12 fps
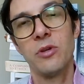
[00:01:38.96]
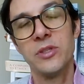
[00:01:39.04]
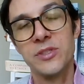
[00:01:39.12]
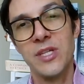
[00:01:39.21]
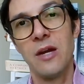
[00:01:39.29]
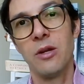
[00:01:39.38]

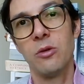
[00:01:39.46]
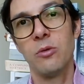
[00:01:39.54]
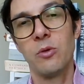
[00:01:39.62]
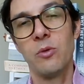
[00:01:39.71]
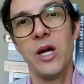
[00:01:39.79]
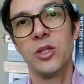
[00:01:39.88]
necessarily
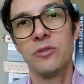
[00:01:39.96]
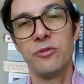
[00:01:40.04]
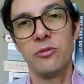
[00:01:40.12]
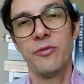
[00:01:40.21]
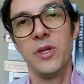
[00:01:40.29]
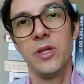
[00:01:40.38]
required to
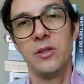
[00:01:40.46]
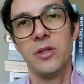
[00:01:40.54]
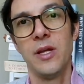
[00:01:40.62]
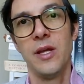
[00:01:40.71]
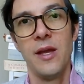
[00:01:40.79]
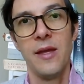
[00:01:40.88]
fulfill
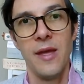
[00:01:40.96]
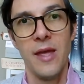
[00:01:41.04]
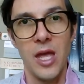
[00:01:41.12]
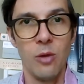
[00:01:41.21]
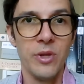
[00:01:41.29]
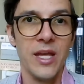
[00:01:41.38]

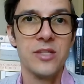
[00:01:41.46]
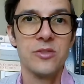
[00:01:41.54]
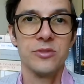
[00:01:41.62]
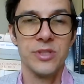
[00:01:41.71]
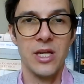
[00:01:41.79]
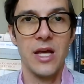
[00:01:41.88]

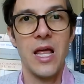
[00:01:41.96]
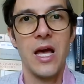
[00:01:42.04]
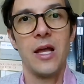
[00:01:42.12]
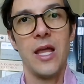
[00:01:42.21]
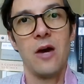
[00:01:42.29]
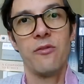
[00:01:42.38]
obligations that
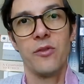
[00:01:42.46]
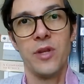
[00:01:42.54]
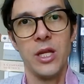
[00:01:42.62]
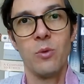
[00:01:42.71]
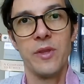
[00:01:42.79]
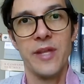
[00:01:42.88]
allow for the
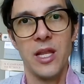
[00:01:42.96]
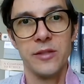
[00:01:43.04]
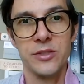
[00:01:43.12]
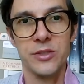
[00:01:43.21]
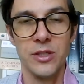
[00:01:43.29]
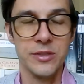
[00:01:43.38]
leeway that I
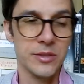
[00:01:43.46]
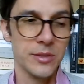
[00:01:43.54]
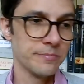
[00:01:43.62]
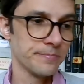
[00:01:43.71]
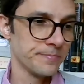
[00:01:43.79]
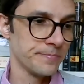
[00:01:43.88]
discussed.
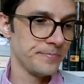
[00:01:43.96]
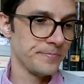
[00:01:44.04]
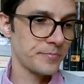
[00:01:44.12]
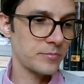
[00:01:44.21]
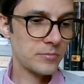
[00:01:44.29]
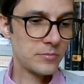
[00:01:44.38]

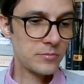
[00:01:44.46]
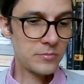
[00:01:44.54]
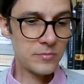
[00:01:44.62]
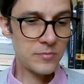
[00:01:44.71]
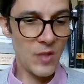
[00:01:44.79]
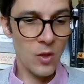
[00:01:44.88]

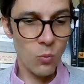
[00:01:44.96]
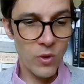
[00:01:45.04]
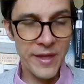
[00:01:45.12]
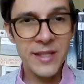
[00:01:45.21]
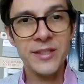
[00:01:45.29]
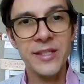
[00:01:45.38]

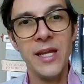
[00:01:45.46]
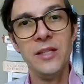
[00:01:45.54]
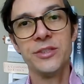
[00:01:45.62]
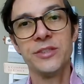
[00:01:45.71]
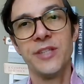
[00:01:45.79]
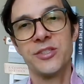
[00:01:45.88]
What that
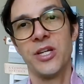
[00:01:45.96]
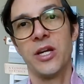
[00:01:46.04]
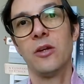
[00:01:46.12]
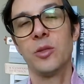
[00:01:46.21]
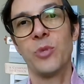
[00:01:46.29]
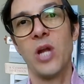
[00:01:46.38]
entails is that
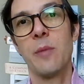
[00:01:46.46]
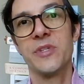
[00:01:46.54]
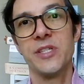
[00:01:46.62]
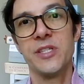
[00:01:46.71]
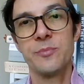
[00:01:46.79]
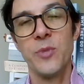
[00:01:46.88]
shareholder
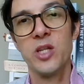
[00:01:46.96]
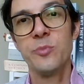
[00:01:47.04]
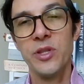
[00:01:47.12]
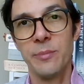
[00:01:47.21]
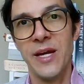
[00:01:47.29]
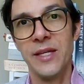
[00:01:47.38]
primacy is much
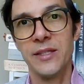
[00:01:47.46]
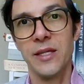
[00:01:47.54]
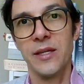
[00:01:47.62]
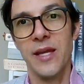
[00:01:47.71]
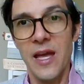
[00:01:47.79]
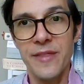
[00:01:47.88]
more
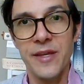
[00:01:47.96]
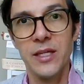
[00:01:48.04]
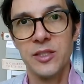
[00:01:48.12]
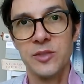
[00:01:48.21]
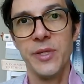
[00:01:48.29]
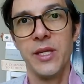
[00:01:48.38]
demanding,
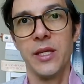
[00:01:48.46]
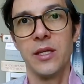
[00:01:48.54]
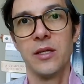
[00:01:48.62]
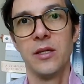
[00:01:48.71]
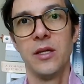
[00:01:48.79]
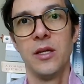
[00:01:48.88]
ethically speaking,
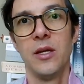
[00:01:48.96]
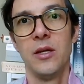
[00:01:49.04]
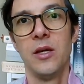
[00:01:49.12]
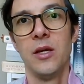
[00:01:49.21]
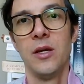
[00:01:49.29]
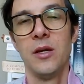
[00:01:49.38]

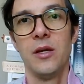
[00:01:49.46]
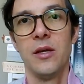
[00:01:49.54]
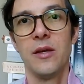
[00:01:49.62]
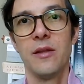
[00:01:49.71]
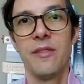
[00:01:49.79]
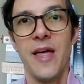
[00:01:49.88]

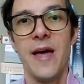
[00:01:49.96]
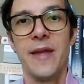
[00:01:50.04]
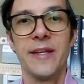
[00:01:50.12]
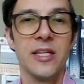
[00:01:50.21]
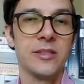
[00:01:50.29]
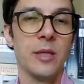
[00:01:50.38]
than
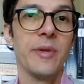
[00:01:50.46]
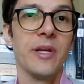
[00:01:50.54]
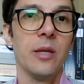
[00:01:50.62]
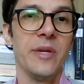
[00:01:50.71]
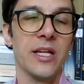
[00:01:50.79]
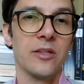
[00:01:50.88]
it has
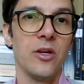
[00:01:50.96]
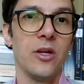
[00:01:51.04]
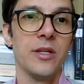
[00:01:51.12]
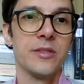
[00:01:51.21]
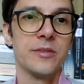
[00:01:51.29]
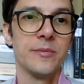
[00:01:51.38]
typically been
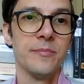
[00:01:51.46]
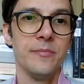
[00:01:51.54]
acknowledged.